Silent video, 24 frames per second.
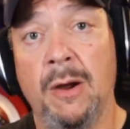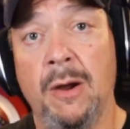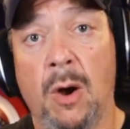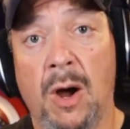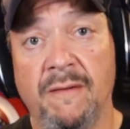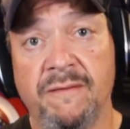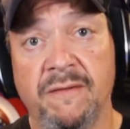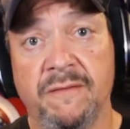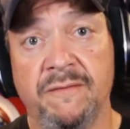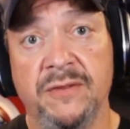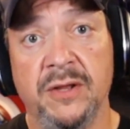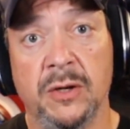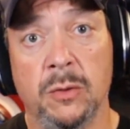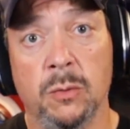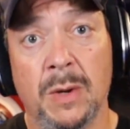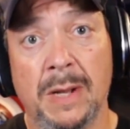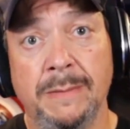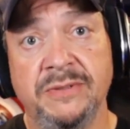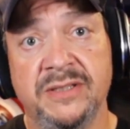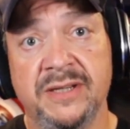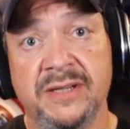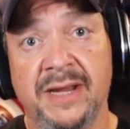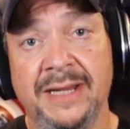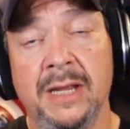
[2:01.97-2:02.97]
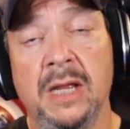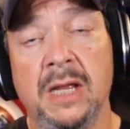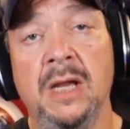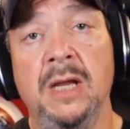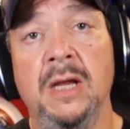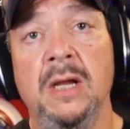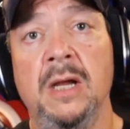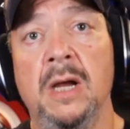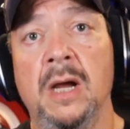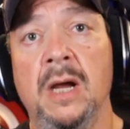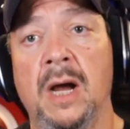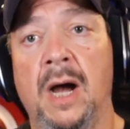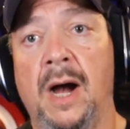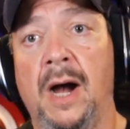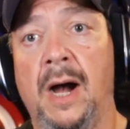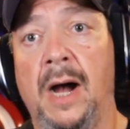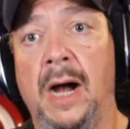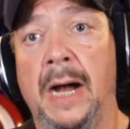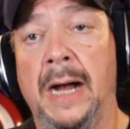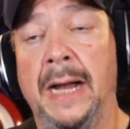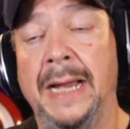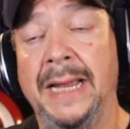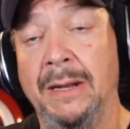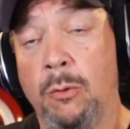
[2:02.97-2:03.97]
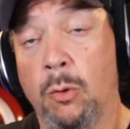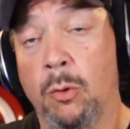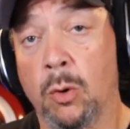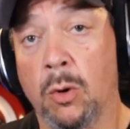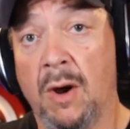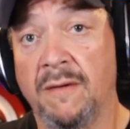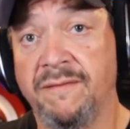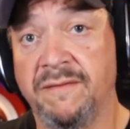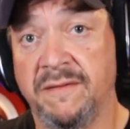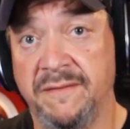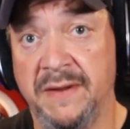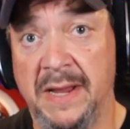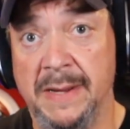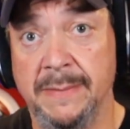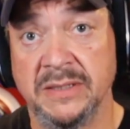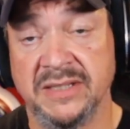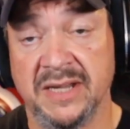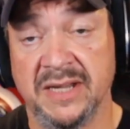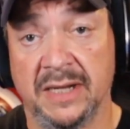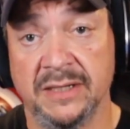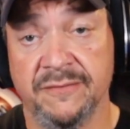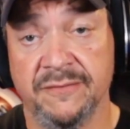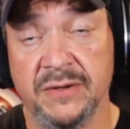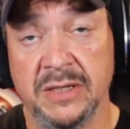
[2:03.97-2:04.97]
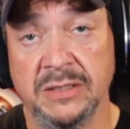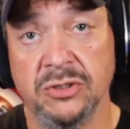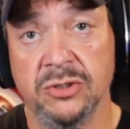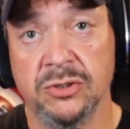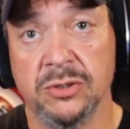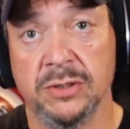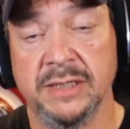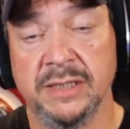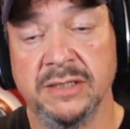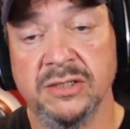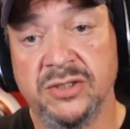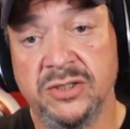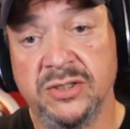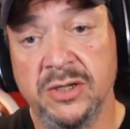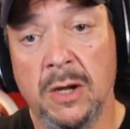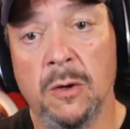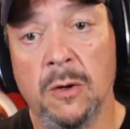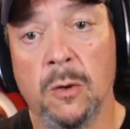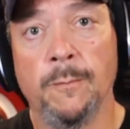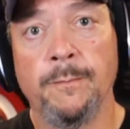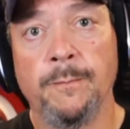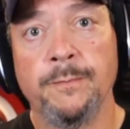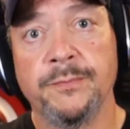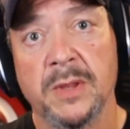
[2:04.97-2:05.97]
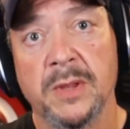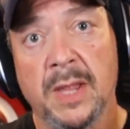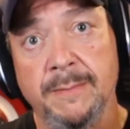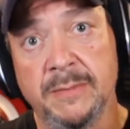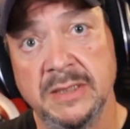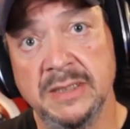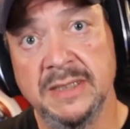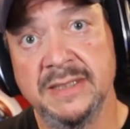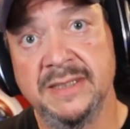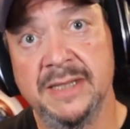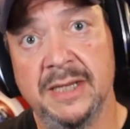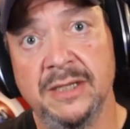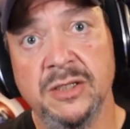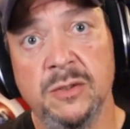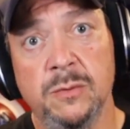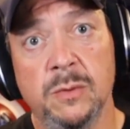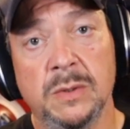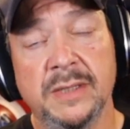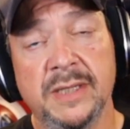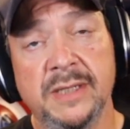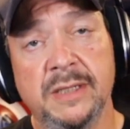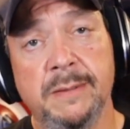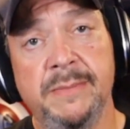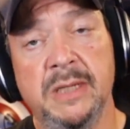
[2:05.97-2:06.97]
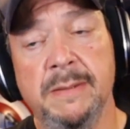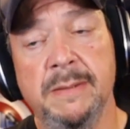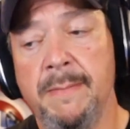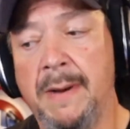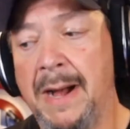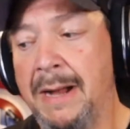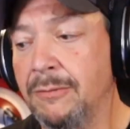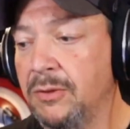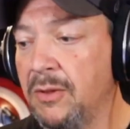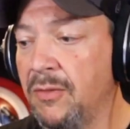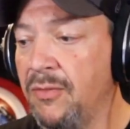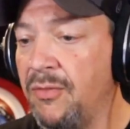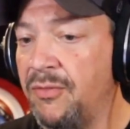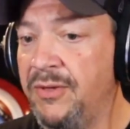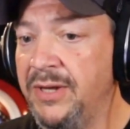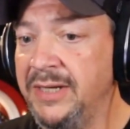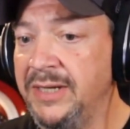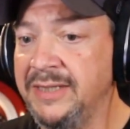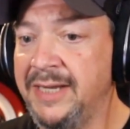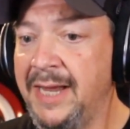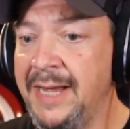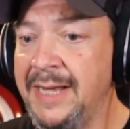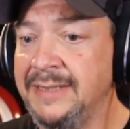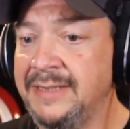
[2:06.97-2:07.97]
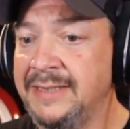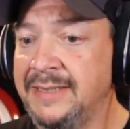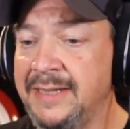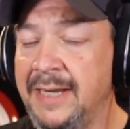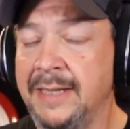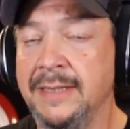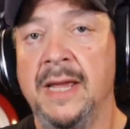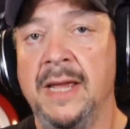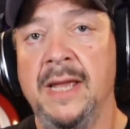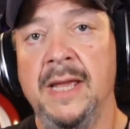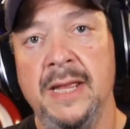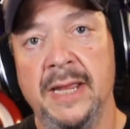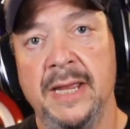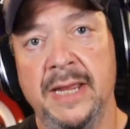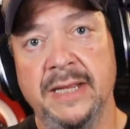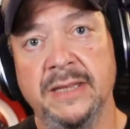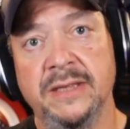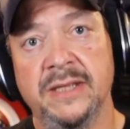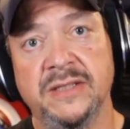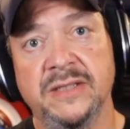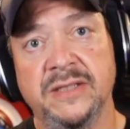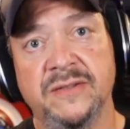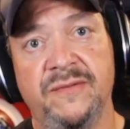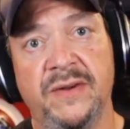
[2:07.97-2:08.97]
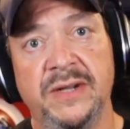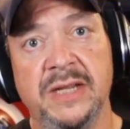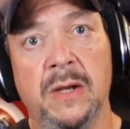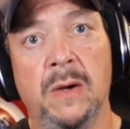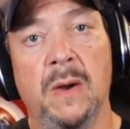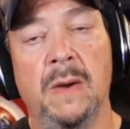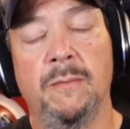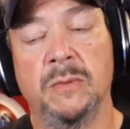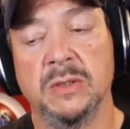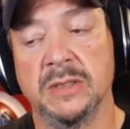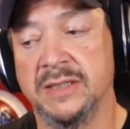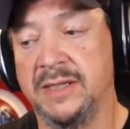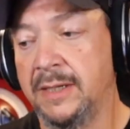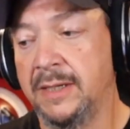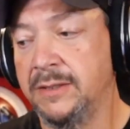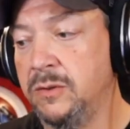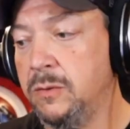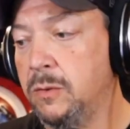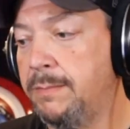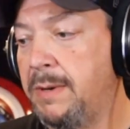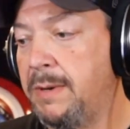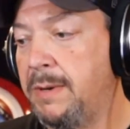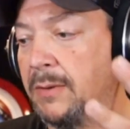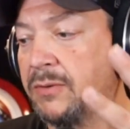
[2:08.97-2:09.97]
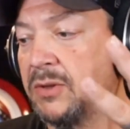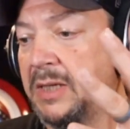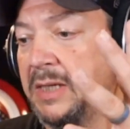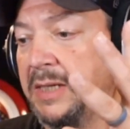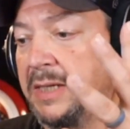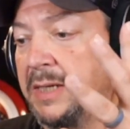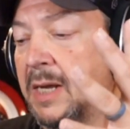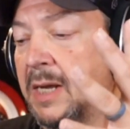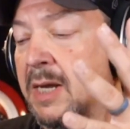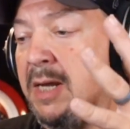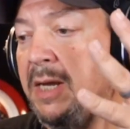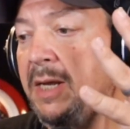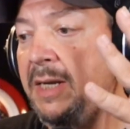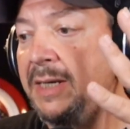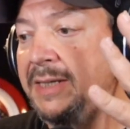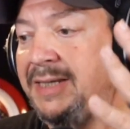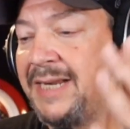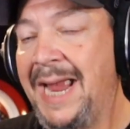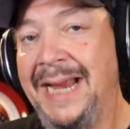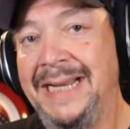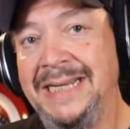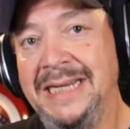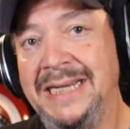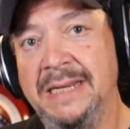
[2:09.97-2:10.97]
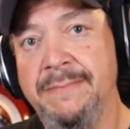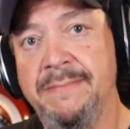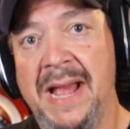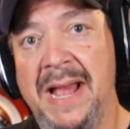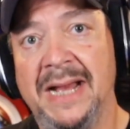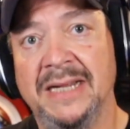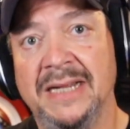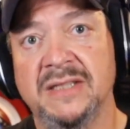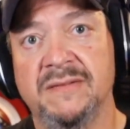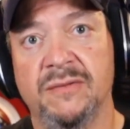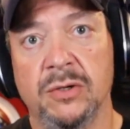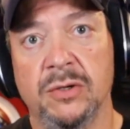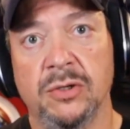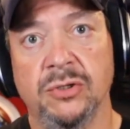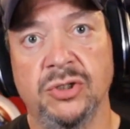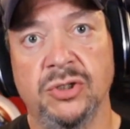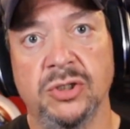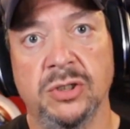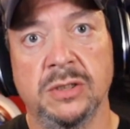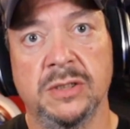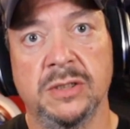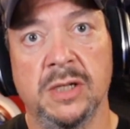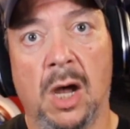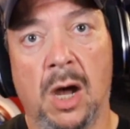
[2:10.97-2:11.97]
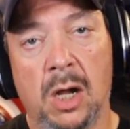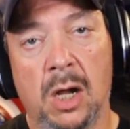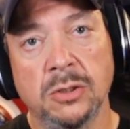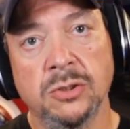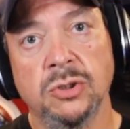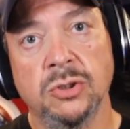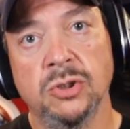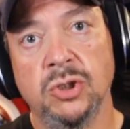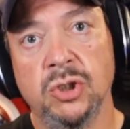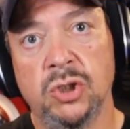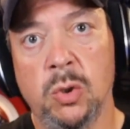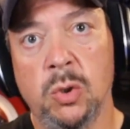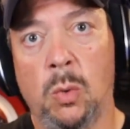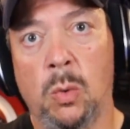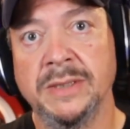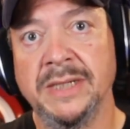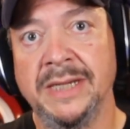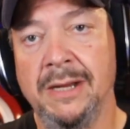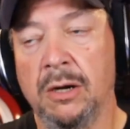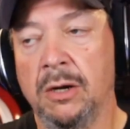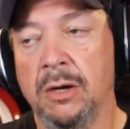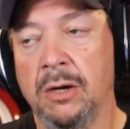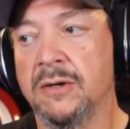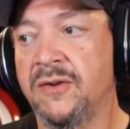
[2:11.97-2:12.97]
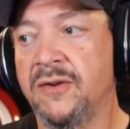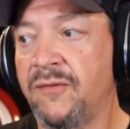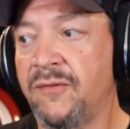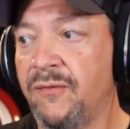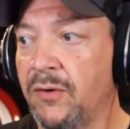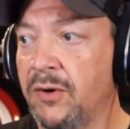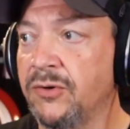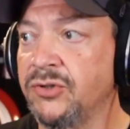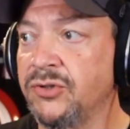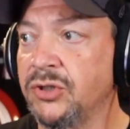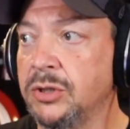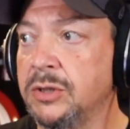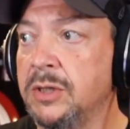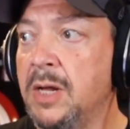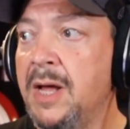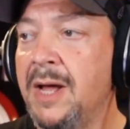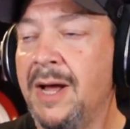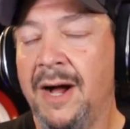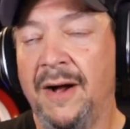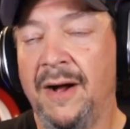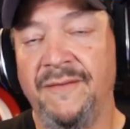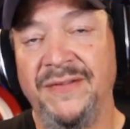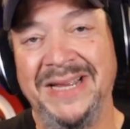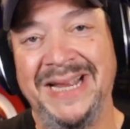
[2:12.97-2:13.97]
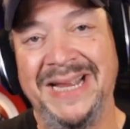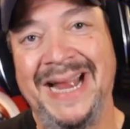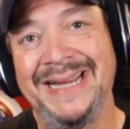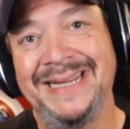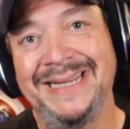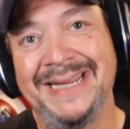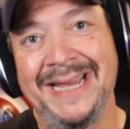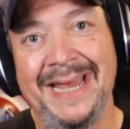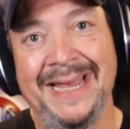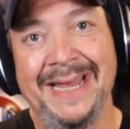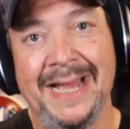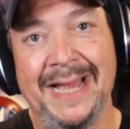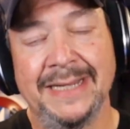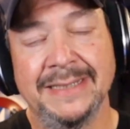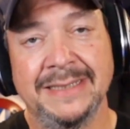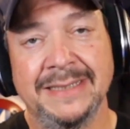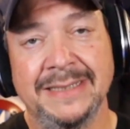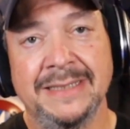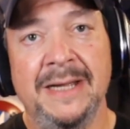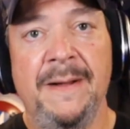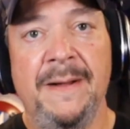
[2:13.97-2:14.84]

off of their website uh, or off of Amazon eventually. So I'm going to tell you a little bit about this headset in this video. I'm going to tell you about the KD Mass version, the 120 hertz version of the 8KS.